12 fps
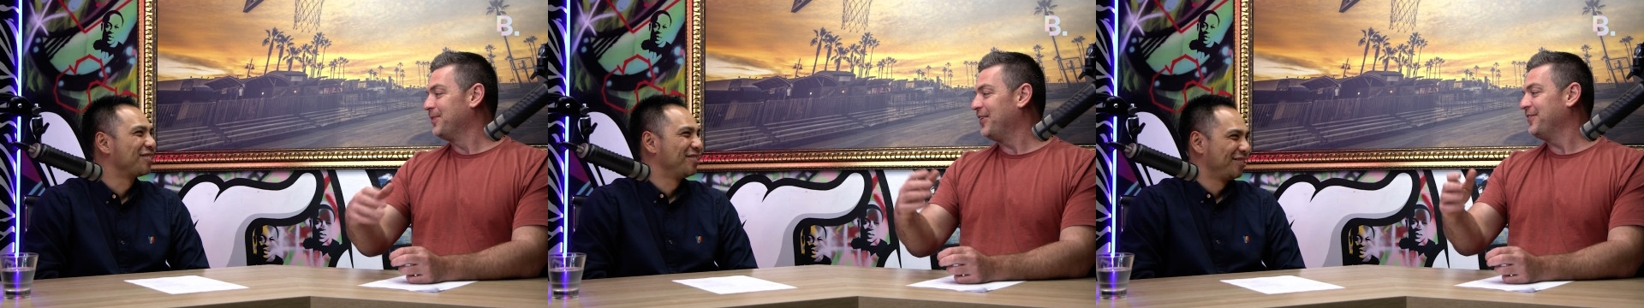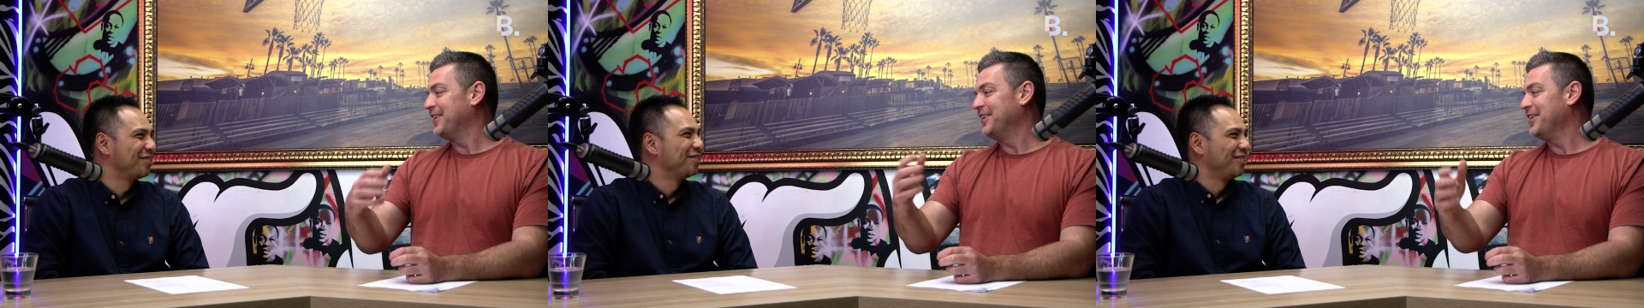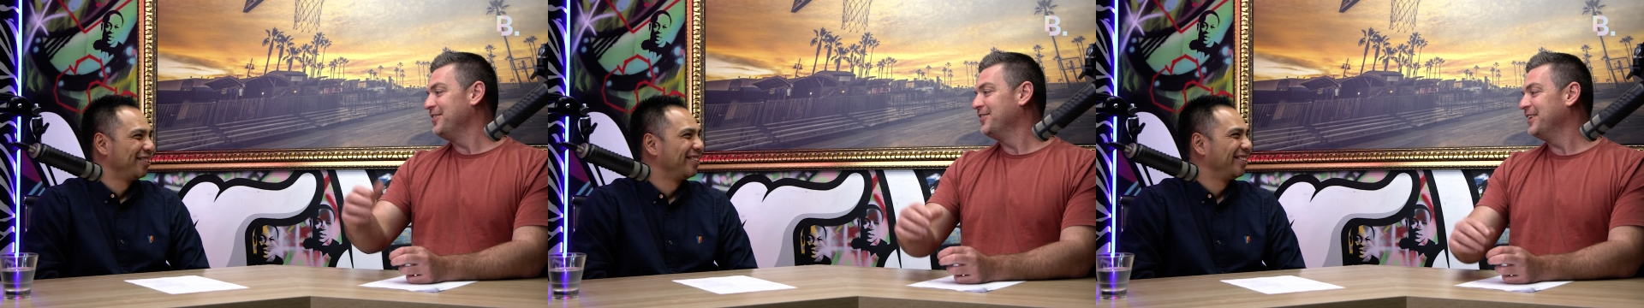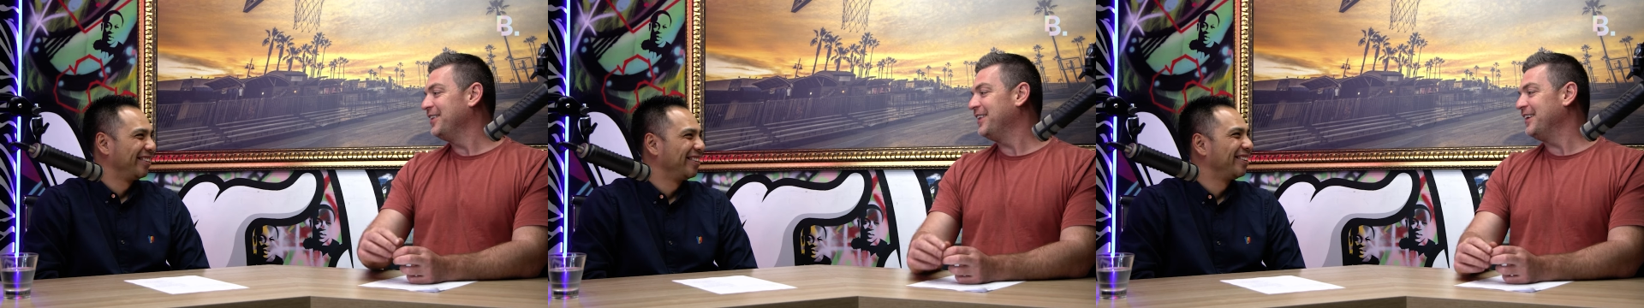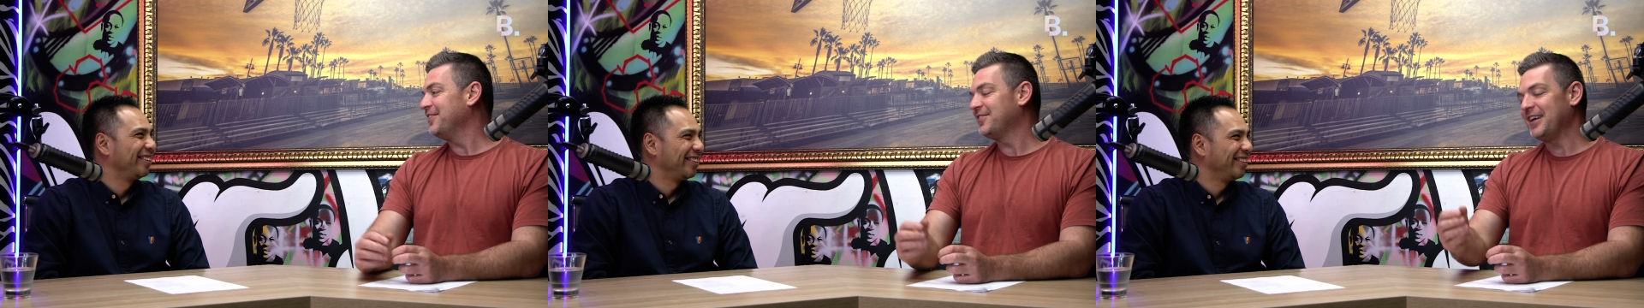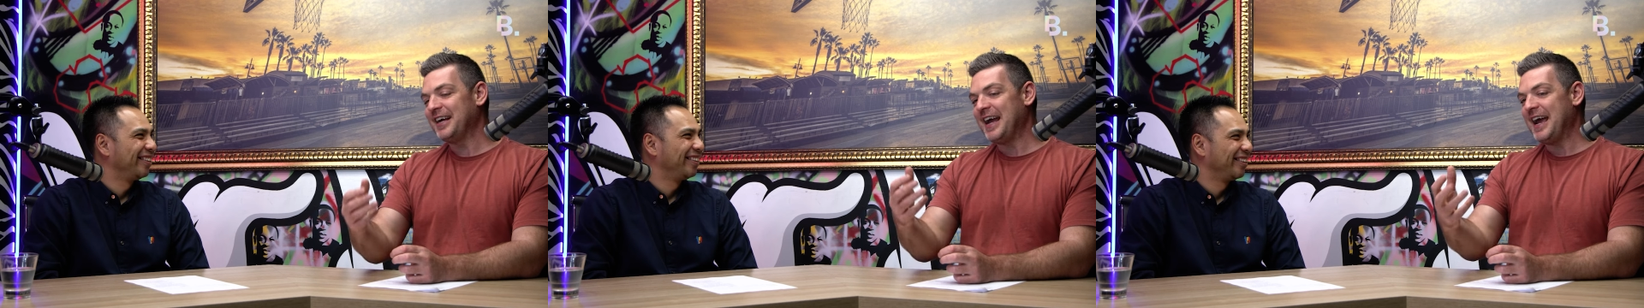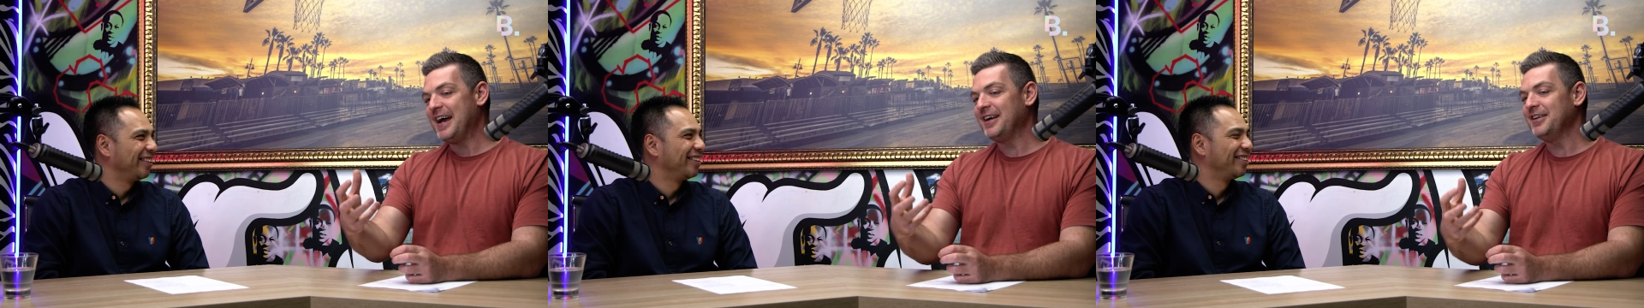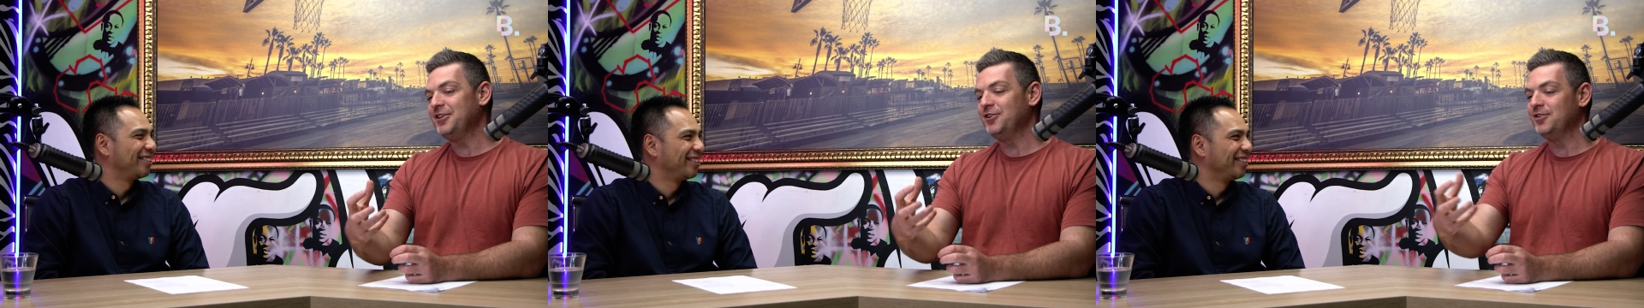Speaker 1: of profit and don't do anything. It's like how
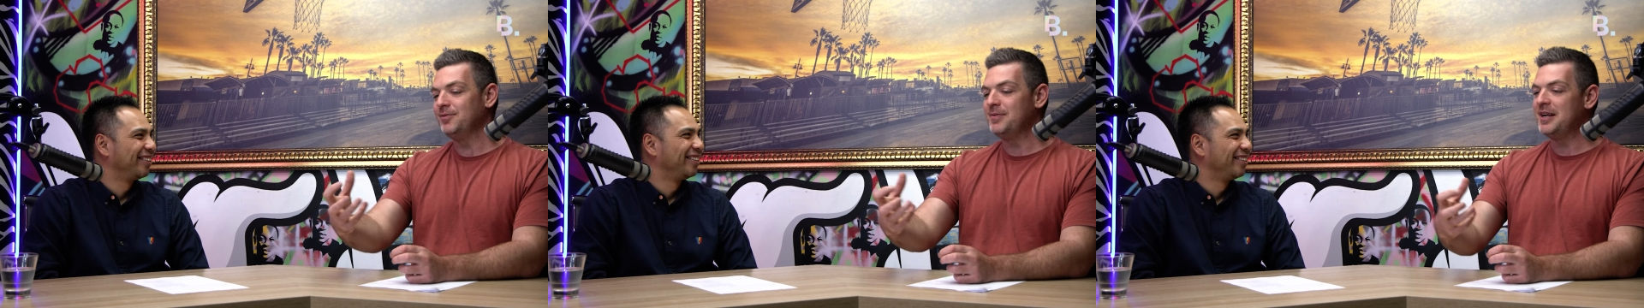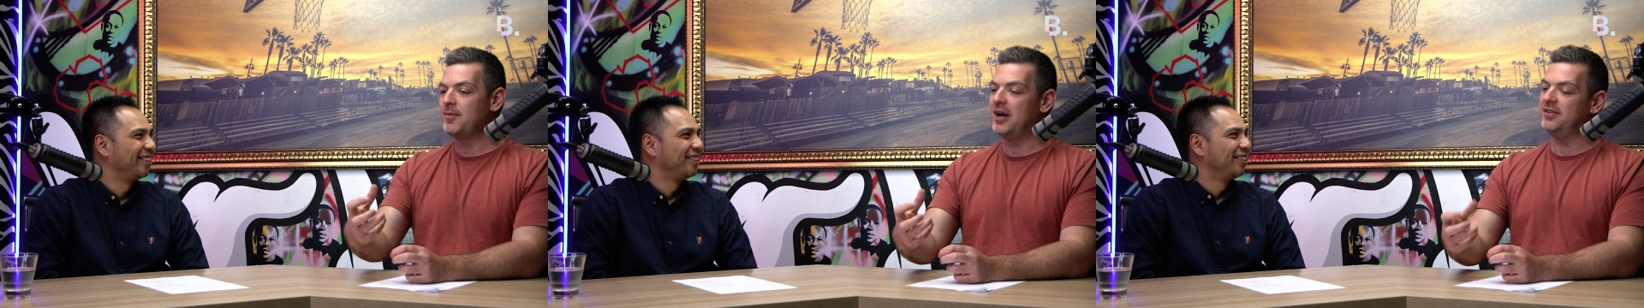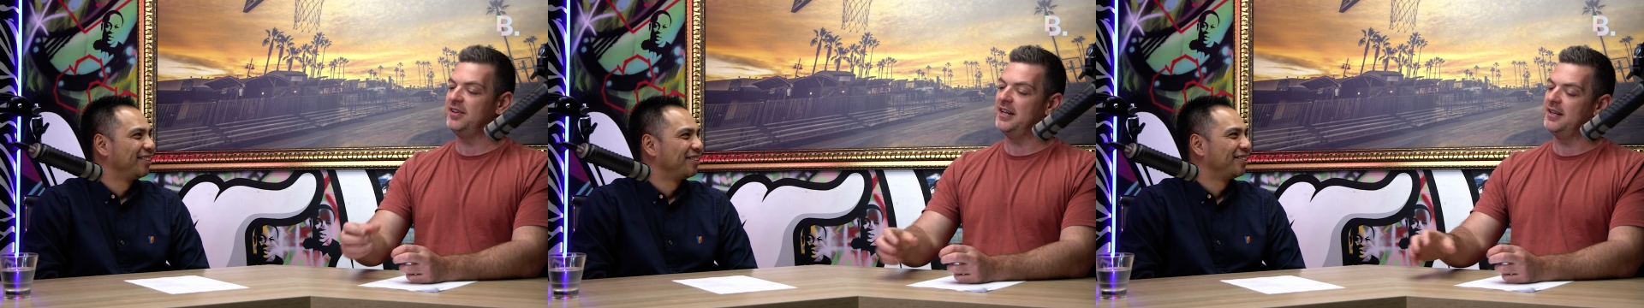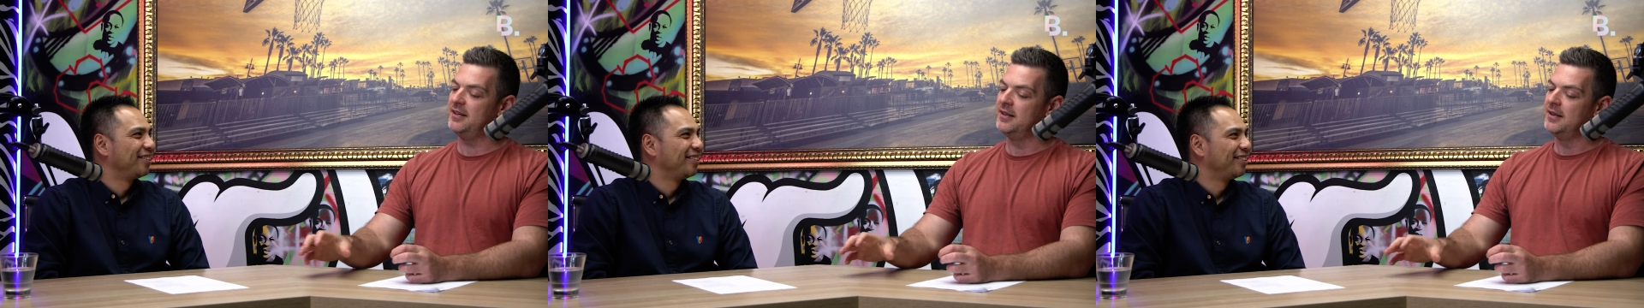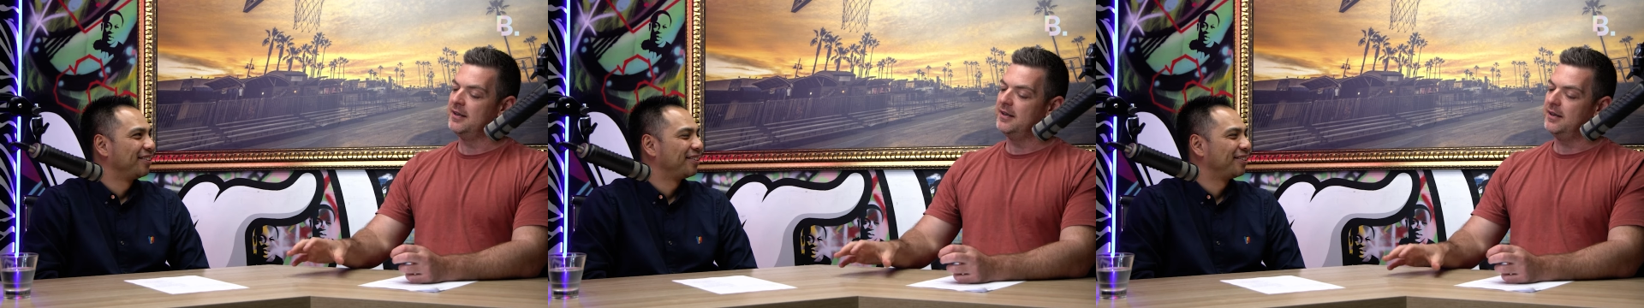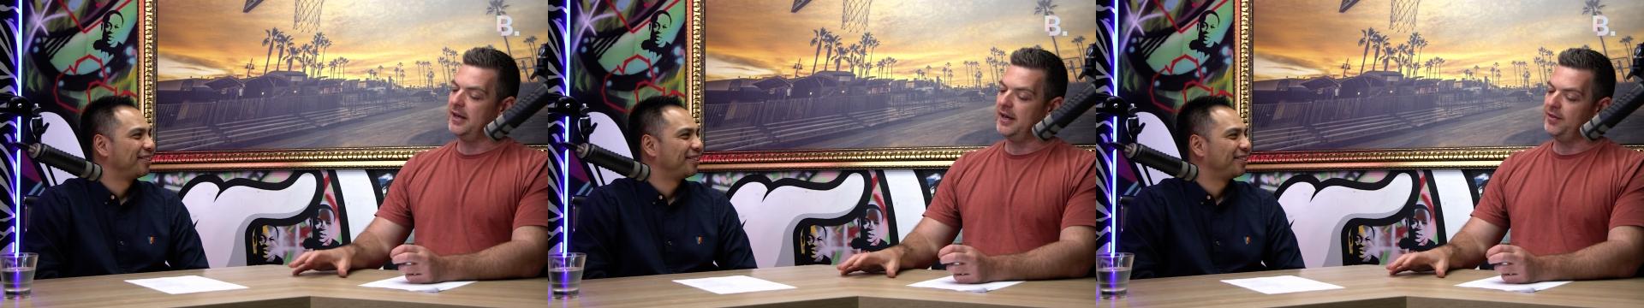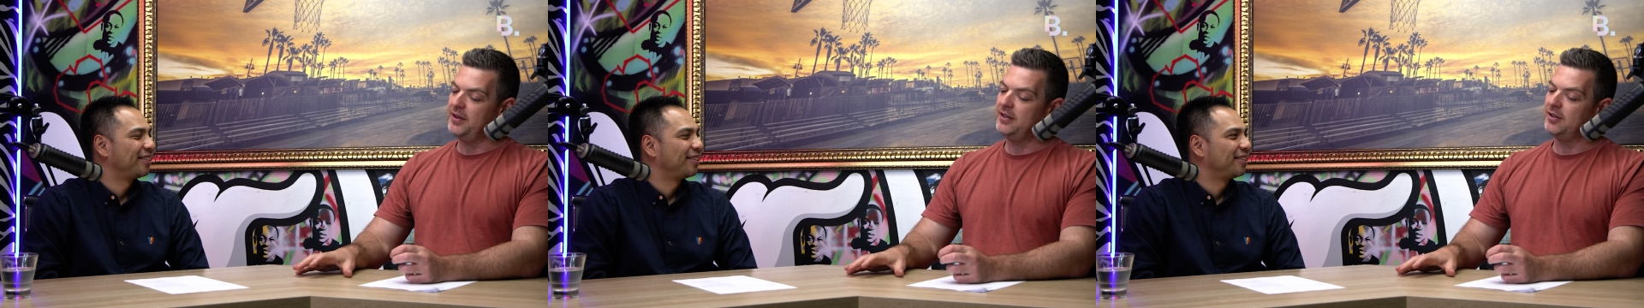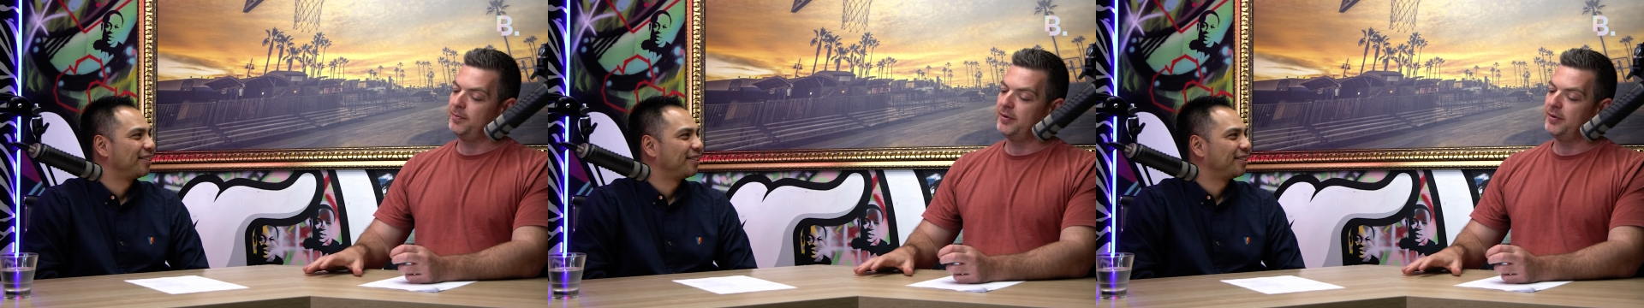can you minimize that? And I think